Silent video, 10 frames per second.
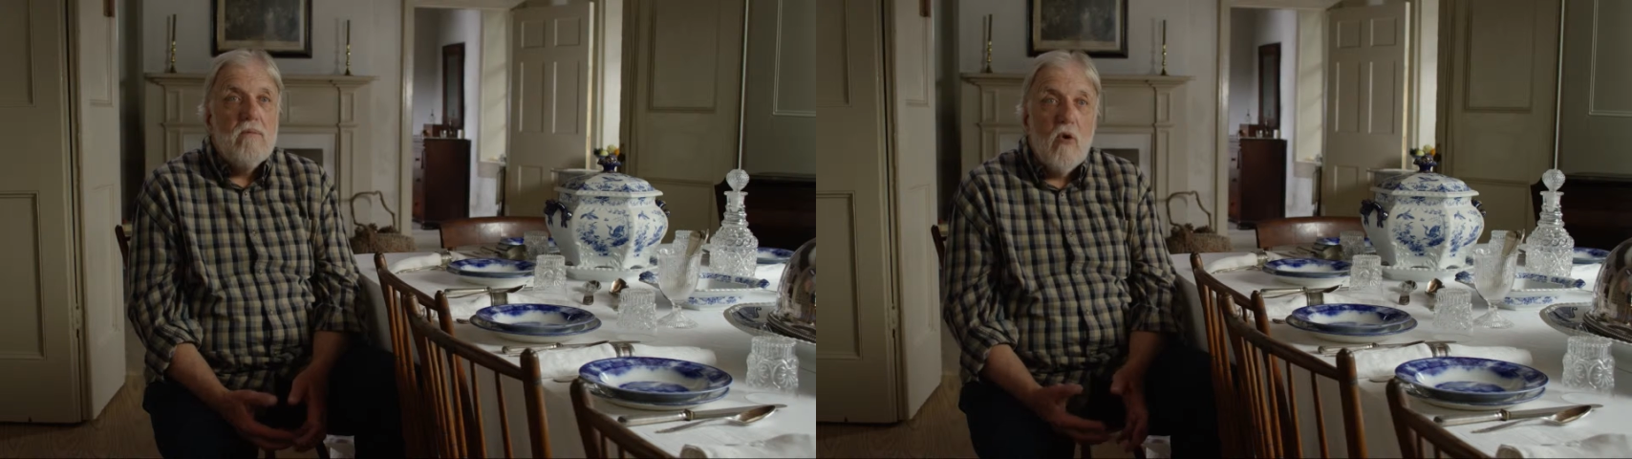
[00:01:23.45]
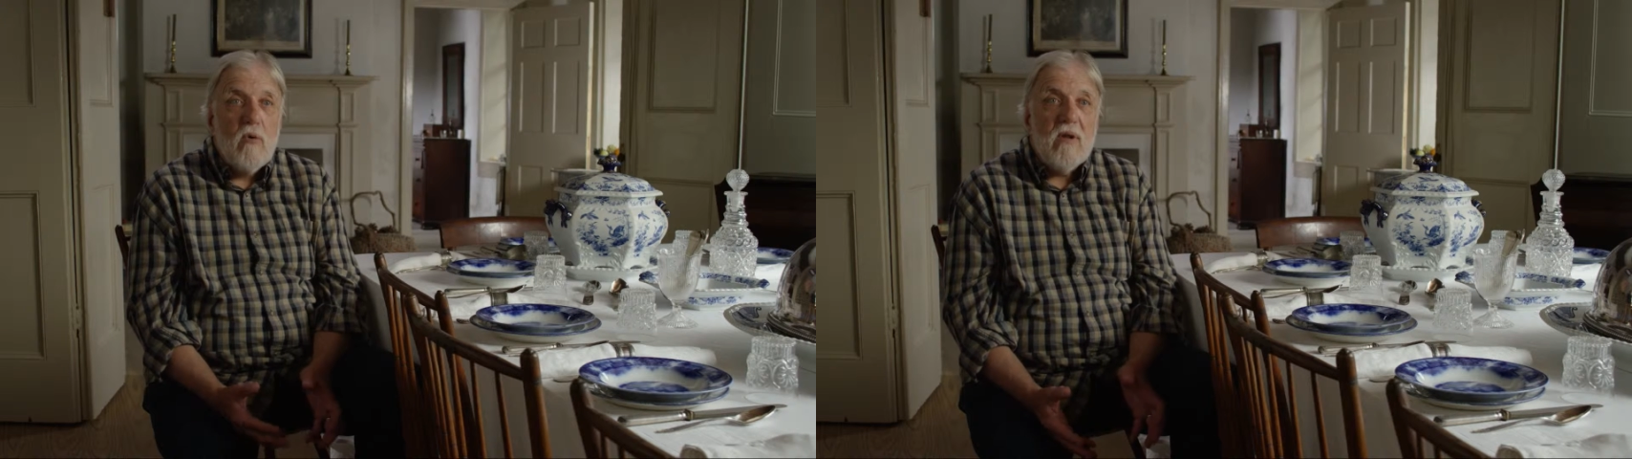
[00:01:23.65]

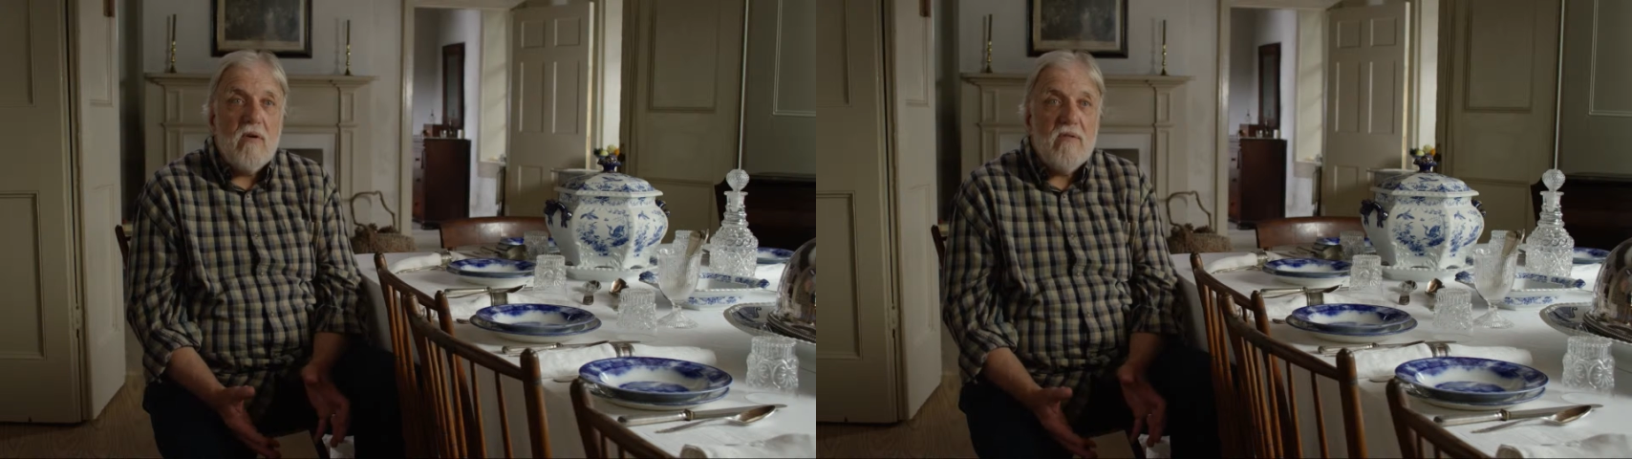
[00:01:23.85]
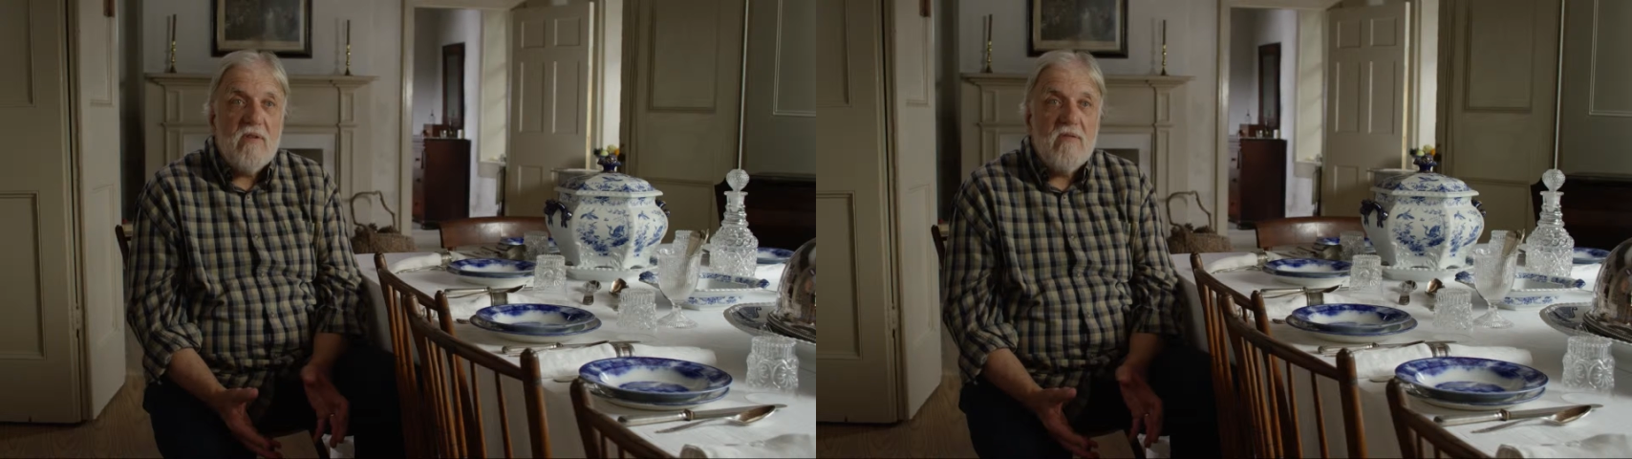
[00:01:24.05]
no one
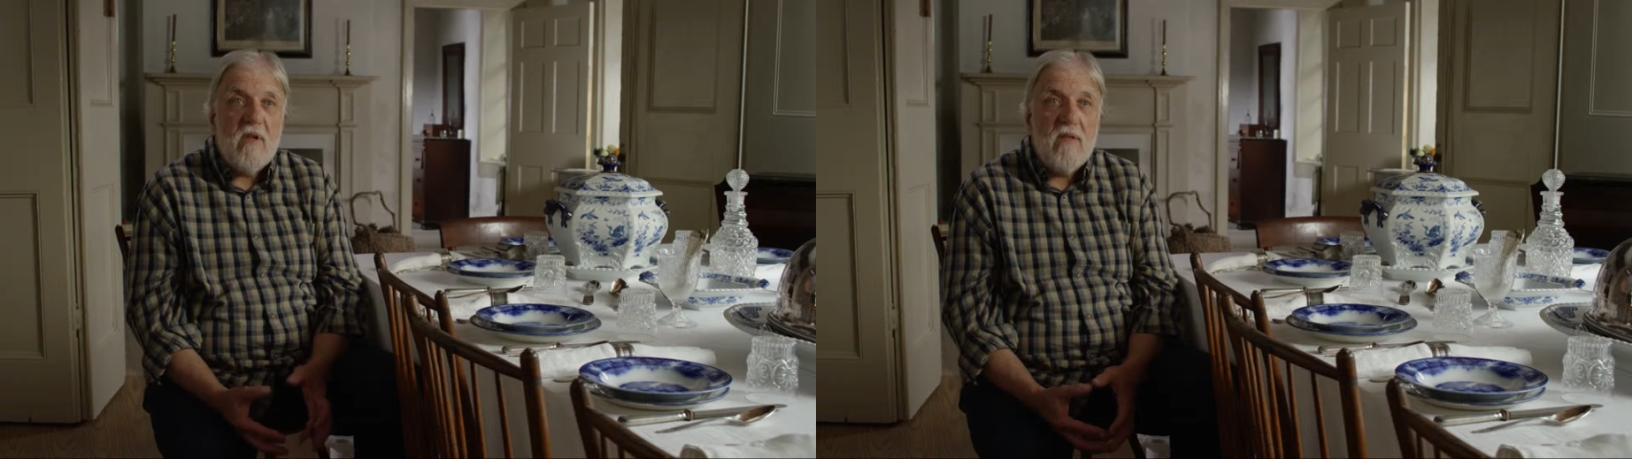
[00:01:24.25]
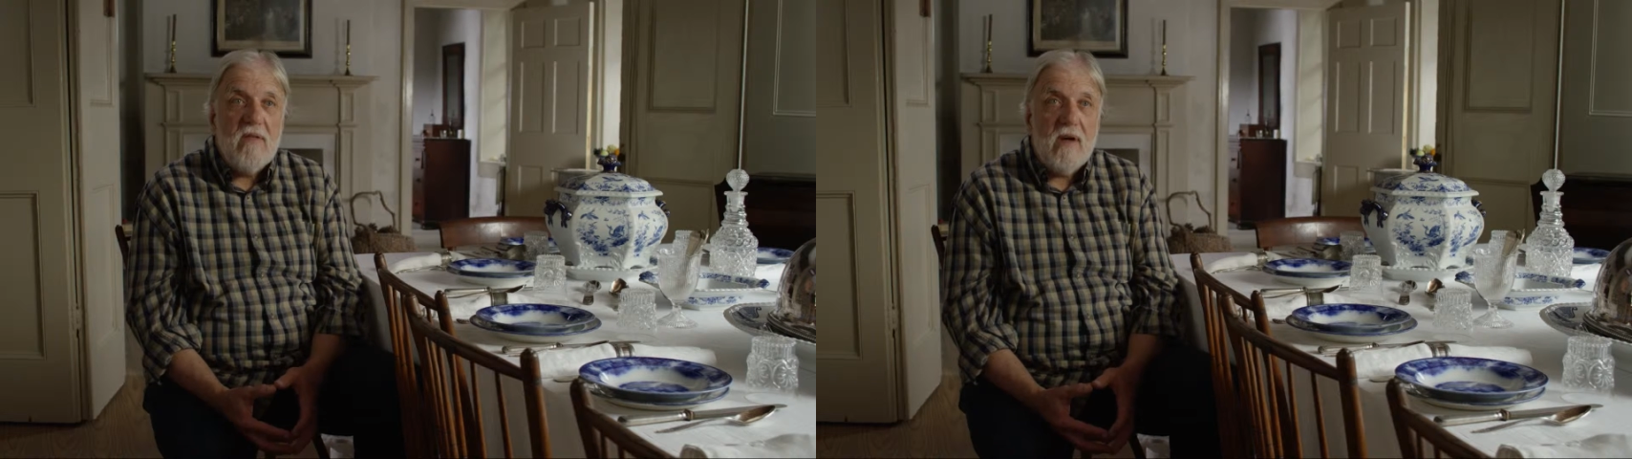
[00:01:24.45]
else has
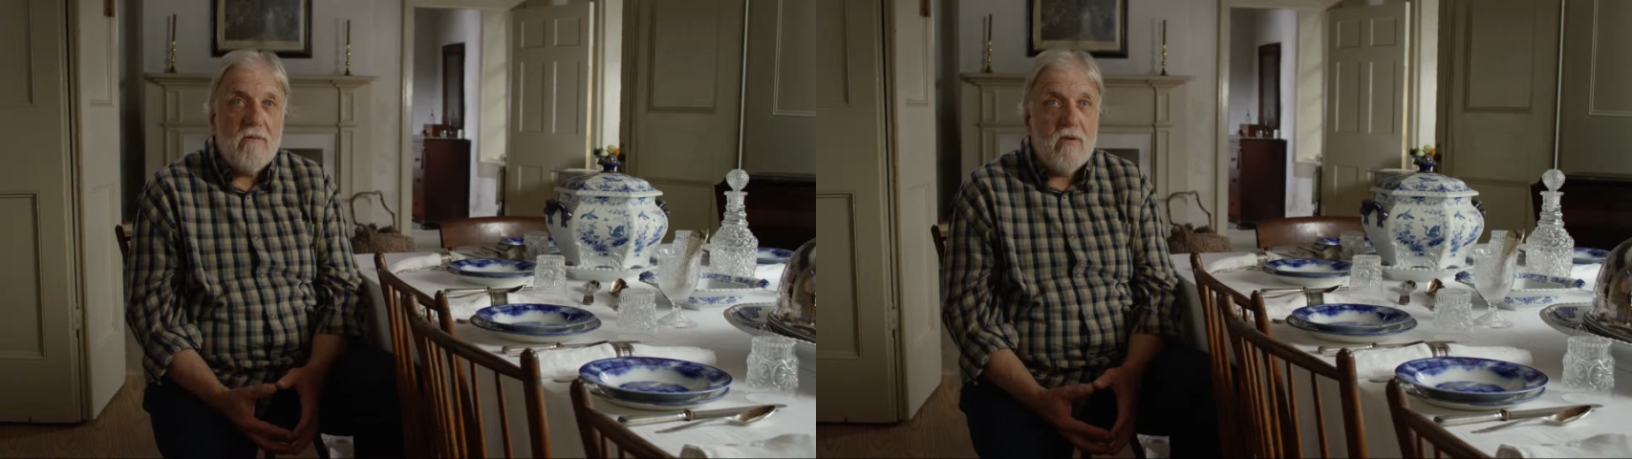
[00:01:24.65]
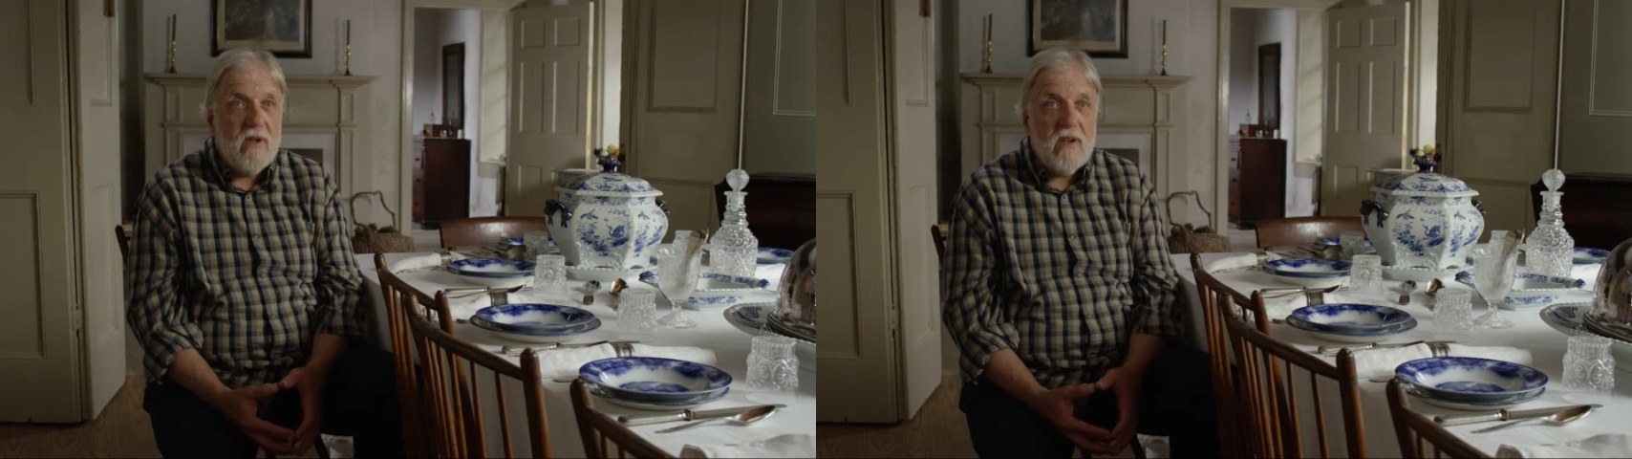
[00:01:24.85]
done
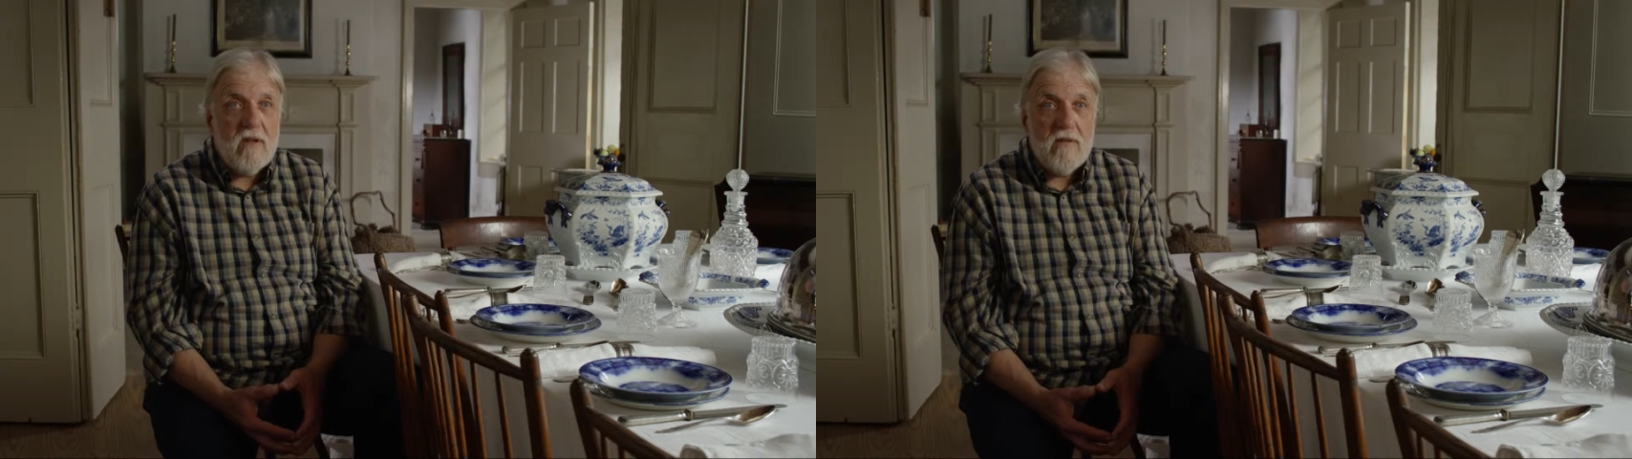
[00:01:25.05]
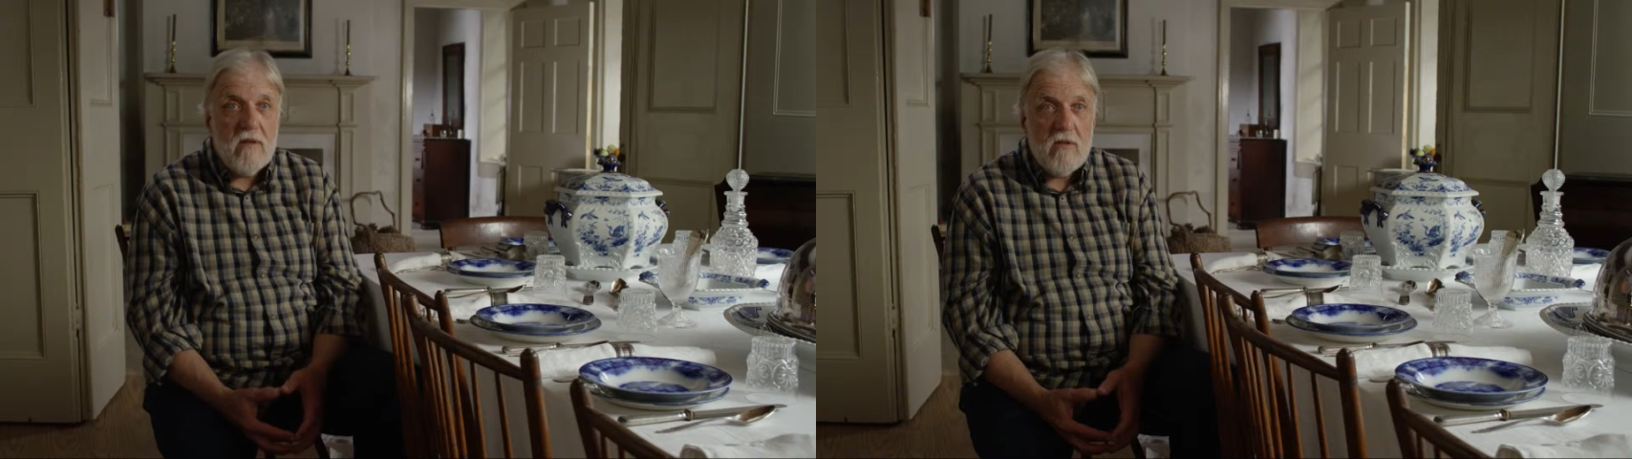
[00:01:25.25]
that for
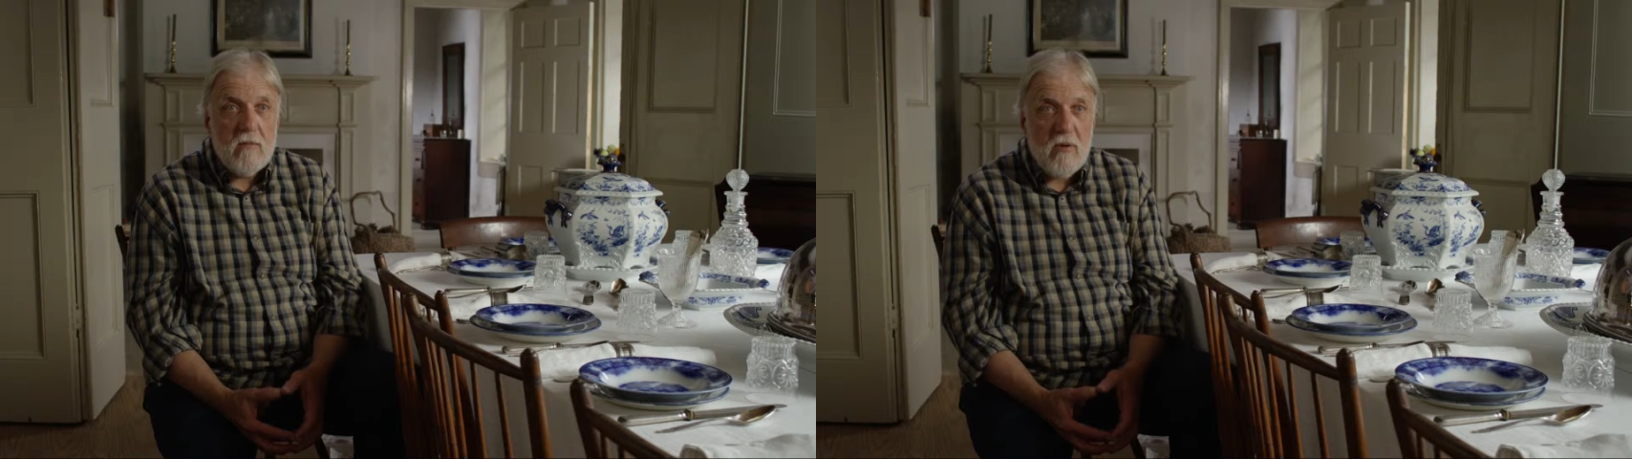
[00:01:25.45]
any of the other